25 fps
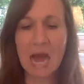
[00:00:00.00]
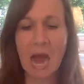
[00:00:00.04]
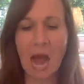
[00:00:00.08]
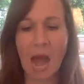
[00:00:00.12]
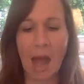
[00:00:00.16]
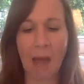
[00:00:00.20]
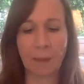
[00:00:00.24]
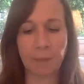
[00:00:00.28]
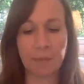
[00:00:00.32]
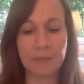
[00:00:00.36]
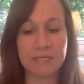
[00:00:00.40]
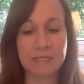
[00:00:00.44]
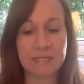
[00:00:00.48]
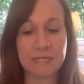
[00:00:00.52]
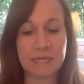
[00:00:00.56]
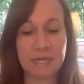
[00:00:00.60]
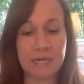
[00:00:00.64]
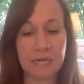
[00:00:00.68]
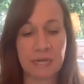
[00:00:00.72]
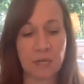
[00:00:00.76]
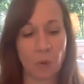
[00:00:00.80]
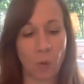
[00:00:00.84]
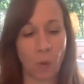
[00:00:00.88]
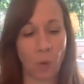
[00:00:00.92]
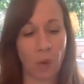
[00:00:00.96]

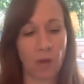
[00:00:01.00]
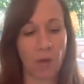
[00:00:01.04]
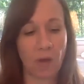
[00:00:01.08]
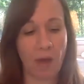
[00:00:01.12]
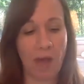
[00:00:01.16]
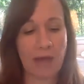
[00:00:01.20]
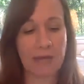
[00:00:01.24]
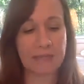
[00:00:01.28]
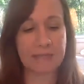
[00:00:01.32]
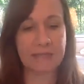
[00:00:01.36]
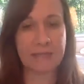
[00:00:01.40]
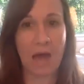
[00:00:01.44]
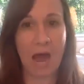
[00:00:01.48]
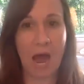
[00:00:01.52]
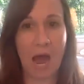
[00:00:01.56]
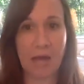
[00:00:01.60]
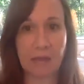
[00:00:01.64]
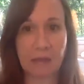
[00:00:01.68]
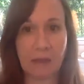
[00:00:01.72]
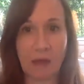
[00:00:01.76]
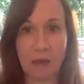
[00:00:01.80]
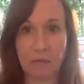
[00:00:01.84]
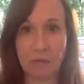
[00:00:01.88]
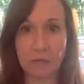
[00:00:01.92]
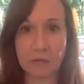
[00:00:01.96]
Abyssinian oil has high
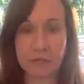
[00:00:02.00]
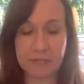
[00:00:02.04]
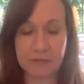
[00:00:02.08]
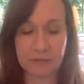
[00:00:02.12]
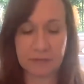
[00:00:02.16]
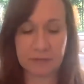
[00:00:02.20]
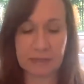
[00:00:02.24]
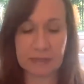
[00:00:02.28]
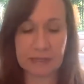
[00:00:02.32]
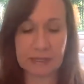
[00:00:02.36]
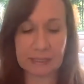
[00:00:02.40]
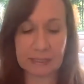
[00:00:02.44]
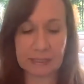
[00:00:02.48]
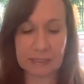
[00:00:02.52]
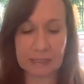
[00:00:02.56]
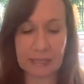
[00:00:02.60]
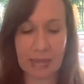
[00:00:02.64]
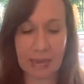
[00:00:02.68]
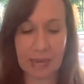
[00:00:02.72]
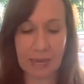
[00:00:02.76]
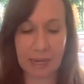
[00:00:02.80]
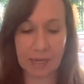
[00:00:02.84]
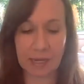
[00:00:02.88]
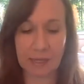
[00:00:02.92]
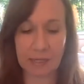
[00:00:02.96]
levels of
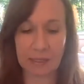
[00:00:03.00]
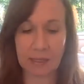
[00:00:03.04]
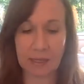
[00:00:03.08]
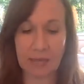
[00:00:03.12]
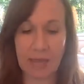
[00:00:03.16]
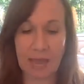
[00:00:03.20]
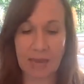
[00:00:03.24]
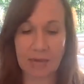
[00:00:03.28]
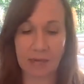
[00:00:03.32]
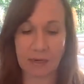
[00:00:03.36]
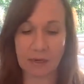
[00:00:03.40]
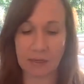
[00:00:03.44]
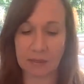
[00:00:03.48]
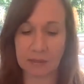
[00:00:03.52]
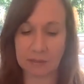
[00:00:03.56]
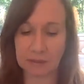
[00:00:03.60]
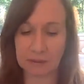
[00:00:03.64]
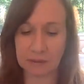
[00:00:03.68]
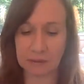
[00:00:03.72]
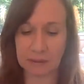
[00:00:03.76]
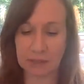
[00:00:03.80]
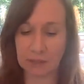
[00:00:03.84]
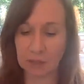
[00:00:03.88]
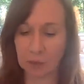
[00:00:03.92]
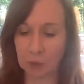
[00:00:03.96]
linoleic and
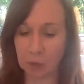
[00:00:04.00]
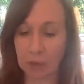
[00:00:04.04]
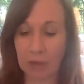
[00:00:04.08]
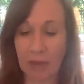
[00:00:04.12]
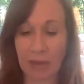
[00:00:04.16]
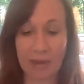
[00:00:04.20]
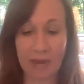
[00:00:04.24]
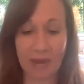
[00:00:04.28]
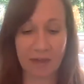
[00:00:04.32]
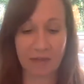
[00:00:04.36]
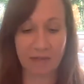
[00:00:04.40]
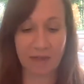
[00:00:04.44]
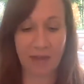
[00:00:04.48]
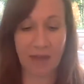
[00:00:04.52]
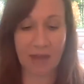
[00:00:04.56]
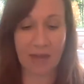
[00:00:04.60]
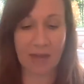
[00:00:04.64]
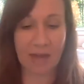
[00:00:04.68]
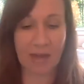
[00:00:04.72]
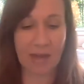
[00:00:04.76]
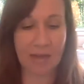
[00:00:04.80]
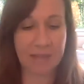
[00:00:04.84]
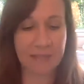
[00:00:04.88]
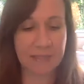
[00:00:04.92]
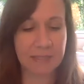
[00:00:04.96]
linolenic fatty
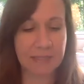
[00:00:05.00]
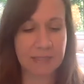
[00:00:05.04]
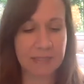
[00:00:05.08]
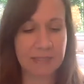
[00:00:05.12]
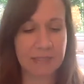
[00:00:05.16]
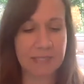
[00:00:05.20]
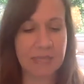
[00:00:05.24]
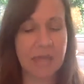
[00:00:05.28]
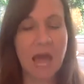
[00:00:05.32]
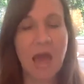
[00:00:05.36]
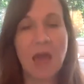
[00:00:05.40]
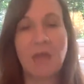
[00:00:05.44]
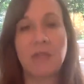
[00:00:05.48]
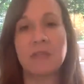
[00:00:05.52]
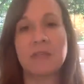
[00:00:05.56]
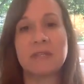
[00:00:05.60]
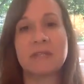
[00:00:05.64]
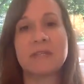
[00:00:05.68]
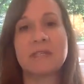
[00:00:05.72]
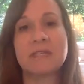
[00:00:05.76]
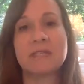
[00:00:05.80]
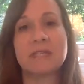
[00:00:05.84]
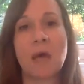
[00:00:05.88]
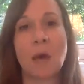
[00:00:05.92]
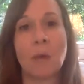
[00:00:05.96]
acids.
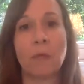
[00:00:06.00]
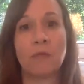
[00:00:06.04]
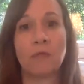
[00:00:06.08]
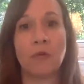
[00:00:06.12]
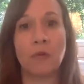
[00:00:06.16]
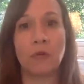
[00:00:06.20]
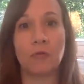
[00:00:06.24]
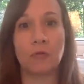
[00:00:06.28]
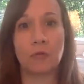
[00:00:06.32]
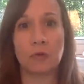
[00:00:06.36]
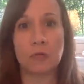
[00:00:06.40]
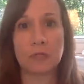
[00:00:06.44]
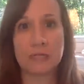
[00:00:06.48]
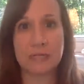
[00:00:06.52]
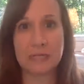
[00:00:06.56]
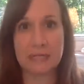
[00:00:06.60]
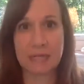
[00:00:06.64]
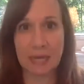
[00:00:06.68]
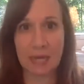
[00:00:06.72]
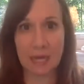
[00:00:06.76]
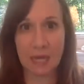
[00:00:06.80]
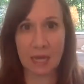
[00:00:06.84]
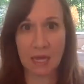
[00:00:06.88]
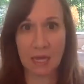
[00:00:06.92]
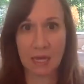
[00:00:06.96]
This is helpful for
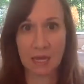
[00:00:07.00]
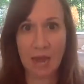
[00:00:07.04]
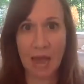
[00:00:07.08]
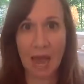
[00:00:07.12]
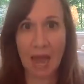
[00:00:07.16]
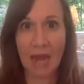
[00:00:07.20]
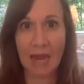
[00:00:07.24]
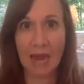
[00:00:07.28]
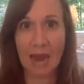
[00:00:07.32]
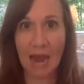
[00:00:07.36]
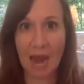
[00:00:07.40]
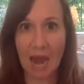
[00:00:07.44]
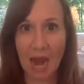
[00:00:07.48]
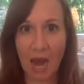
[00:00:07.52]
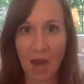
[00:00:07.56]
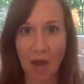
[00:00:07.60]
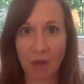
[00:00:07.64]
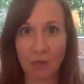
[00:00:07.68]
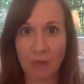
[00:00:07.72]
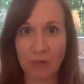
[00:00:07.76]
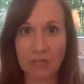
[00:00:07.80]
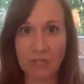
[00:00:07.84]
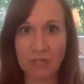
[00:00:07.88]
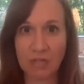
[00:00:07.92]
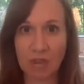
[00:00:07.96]
skin and hair
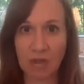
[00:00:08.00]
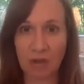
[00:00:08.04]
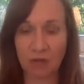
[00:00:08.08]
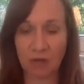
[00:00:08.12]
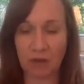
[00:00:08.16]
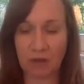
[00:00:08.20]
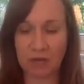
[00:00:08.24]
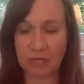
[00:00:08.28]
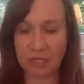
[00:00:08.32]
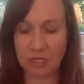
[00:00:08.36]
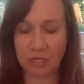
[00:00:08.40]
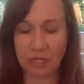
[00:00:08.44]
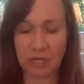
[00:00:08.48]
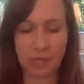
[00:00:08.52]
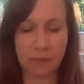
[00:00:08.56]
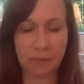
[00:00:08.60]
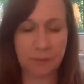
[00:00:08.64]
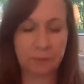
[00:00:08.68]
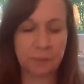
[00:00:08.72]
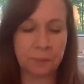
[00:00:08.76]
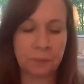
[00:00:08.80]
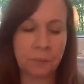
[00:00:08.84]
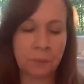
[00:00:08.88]
regeneration,